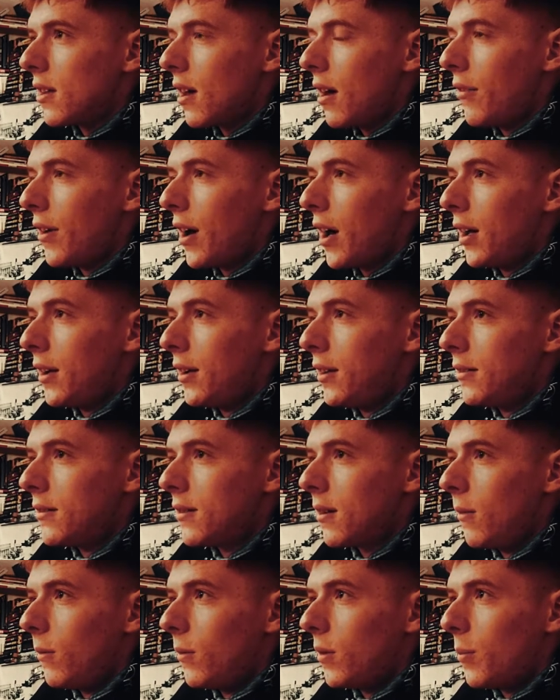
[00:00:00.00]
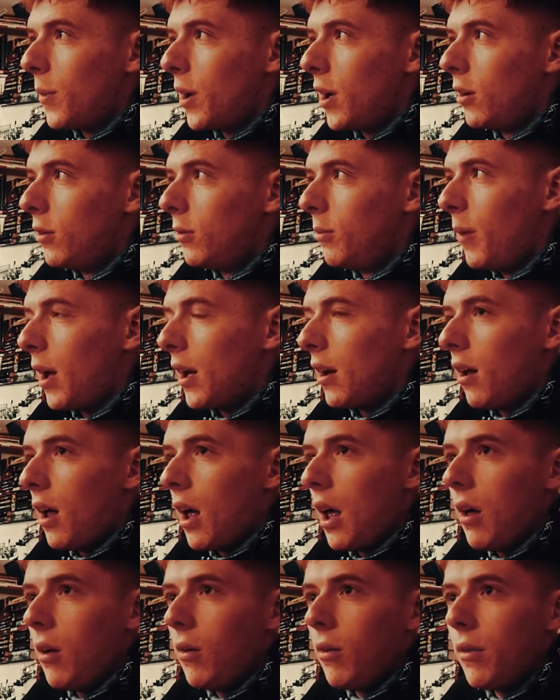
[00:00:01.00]
that I've had in terms of my own mental
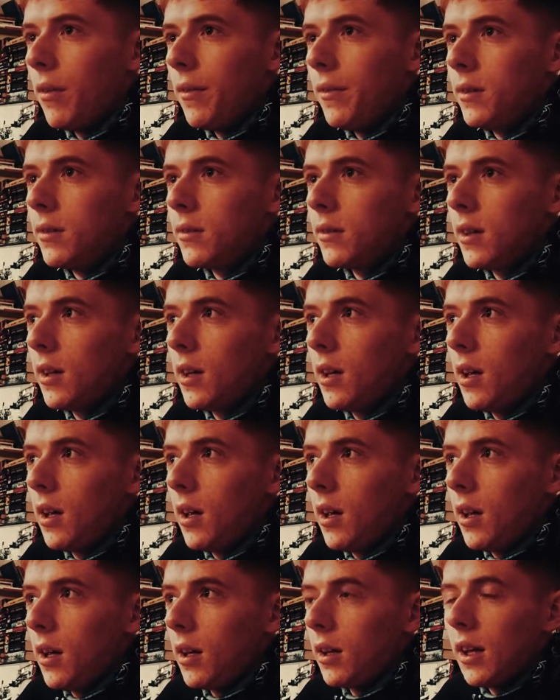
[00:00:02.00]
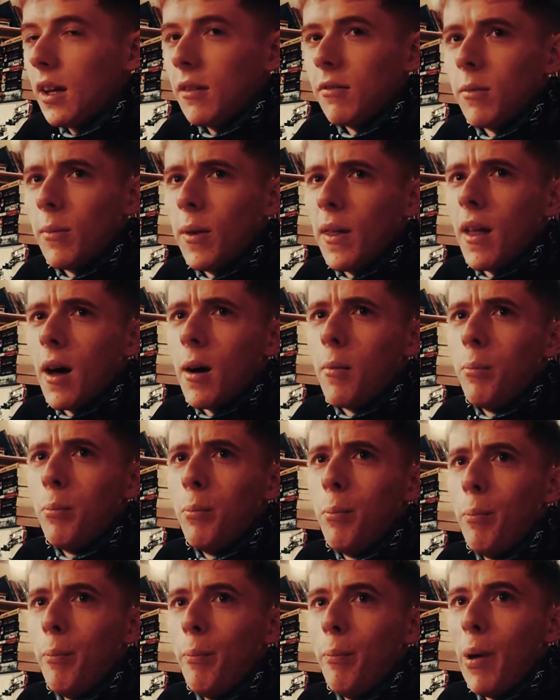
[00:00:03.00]
health is giving me that
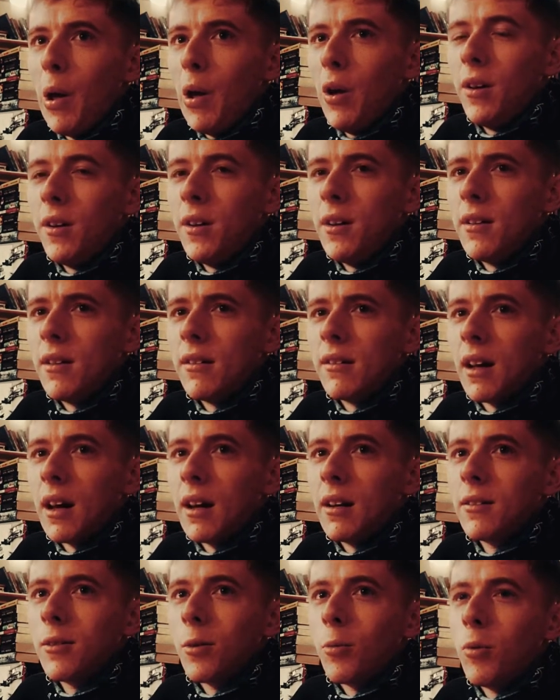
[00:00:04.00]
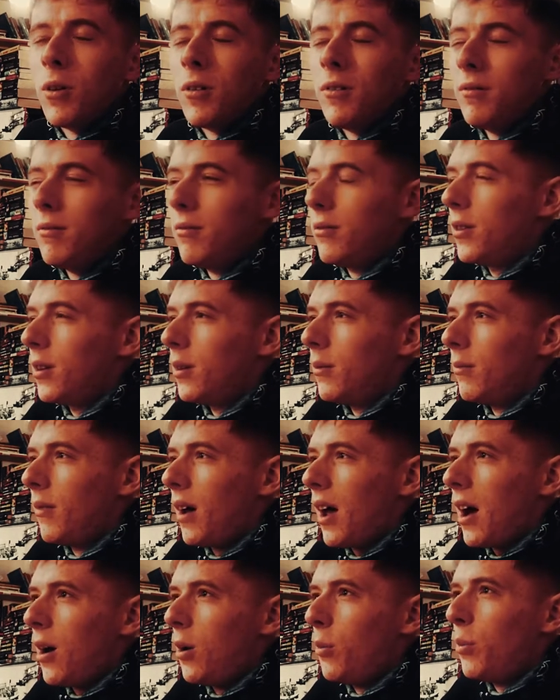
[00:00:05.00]
burn and desire to want to
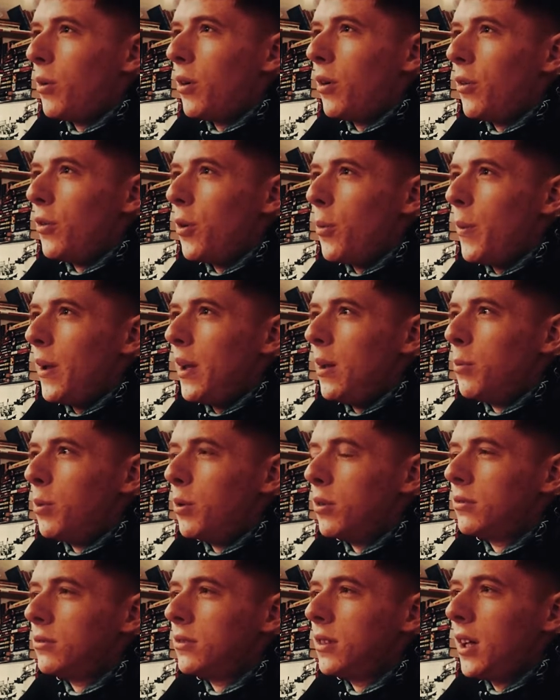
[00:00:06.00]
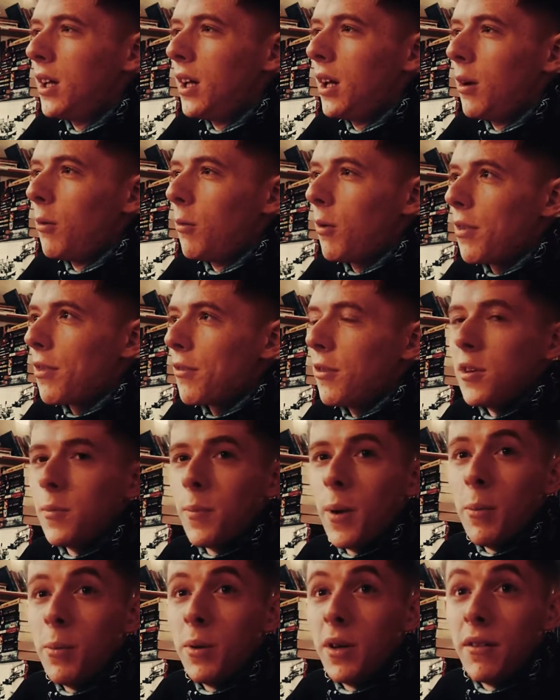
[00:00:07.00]
help other people, whether it's
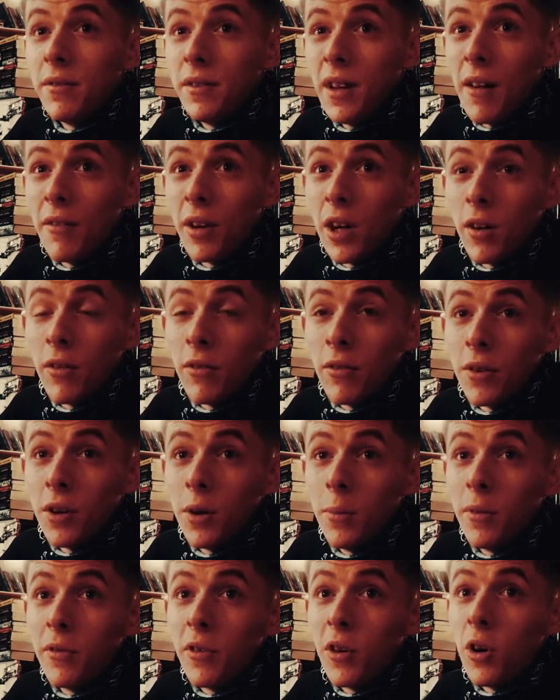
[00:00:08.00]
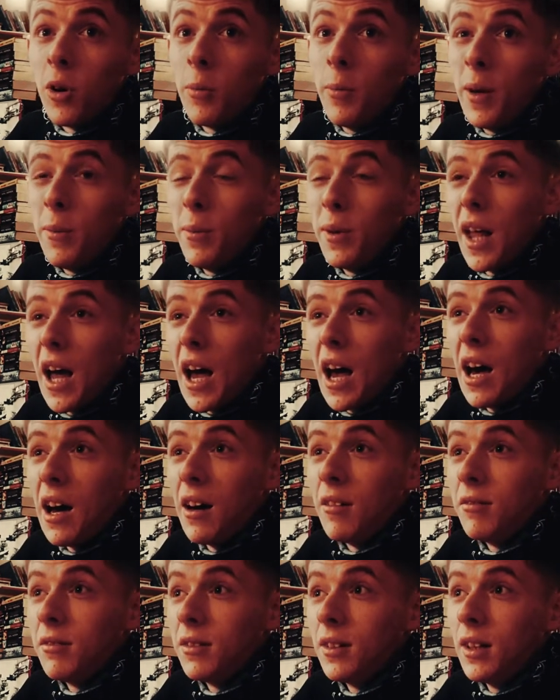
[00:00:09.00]
people that have never gone through it before or people that
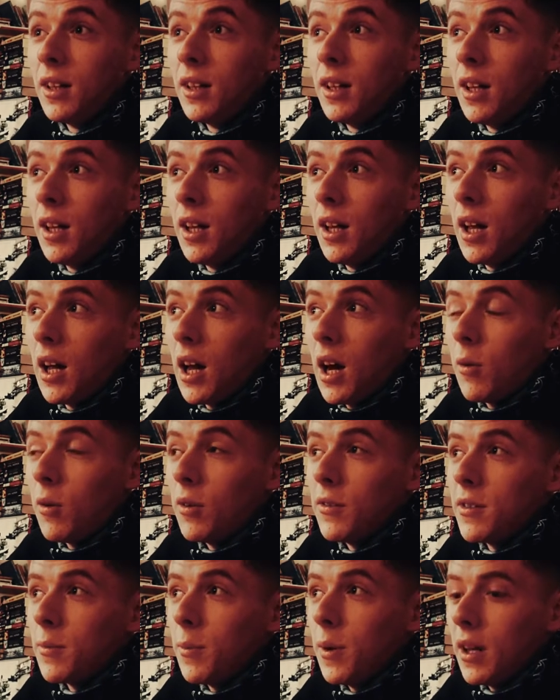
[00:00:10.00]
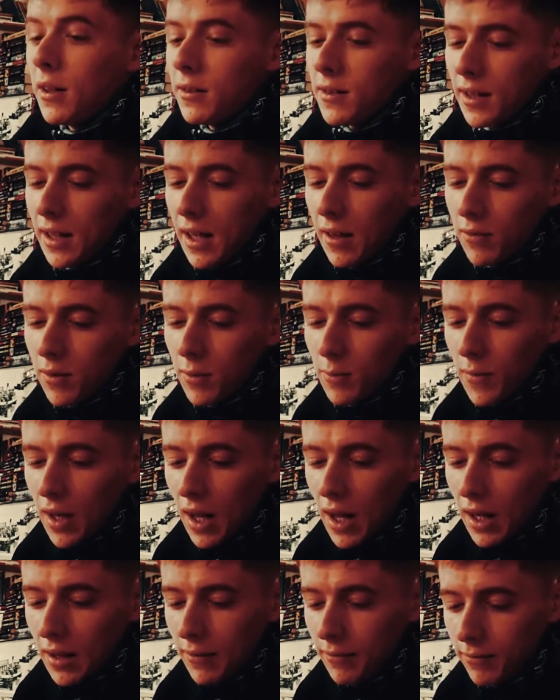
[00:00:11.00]
have. I want to be able to give them
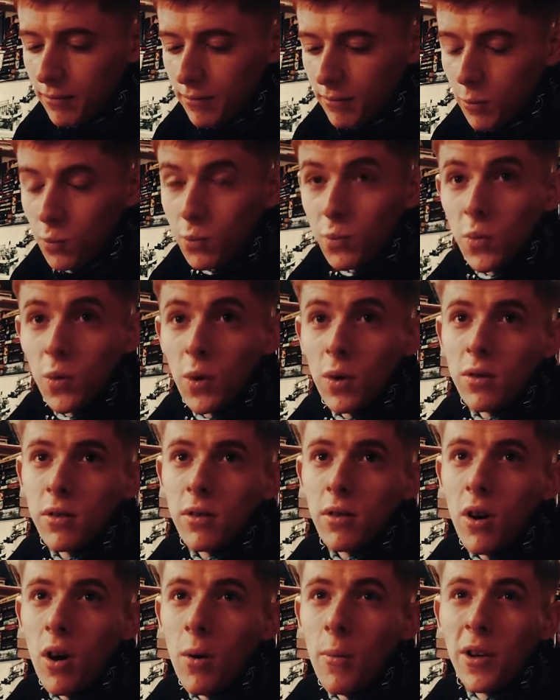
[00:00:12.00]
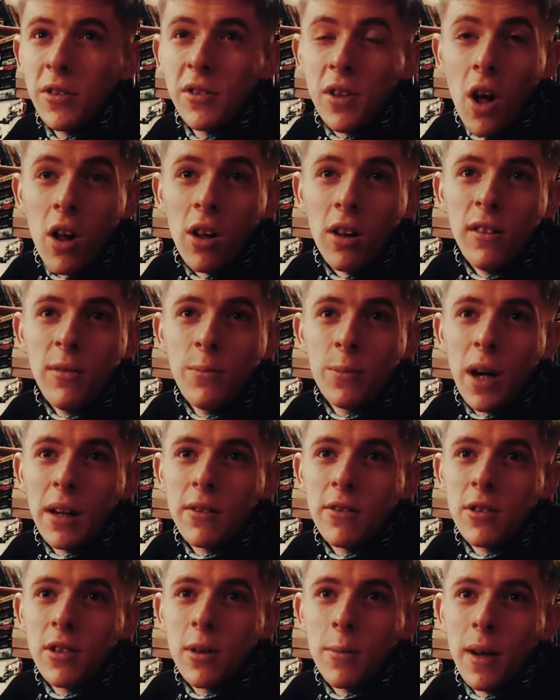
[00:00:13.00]
that almost olive
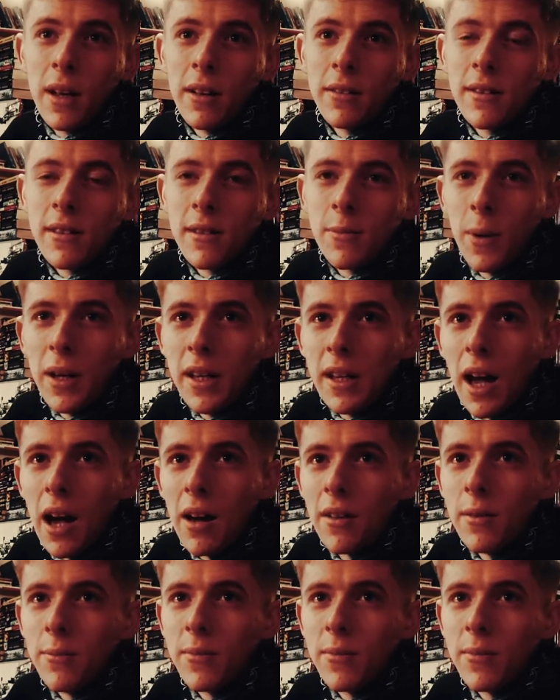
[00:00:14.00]
branch to be able to speak out